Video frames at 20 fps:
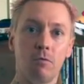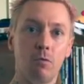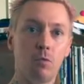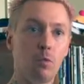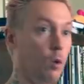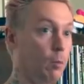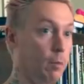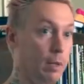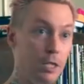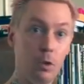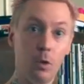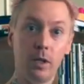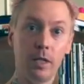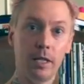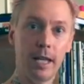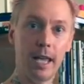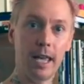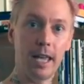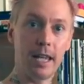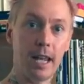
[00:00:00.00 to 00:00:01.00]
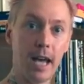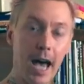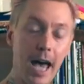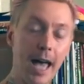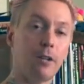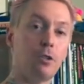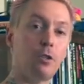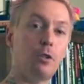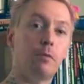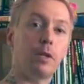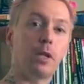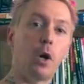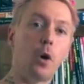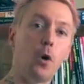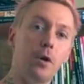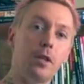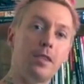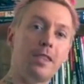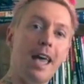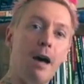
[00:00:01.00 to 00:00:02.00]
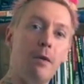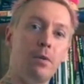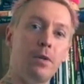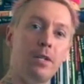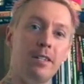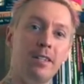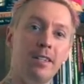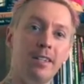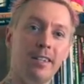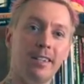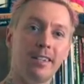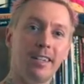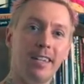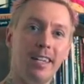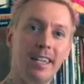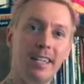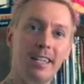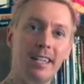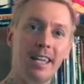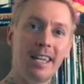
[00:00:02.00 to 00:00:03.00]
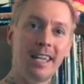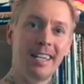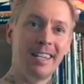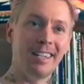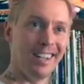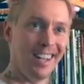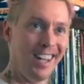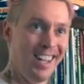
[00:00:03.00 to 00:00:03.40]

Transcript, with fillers: will be doing again. I actually recorded that one in a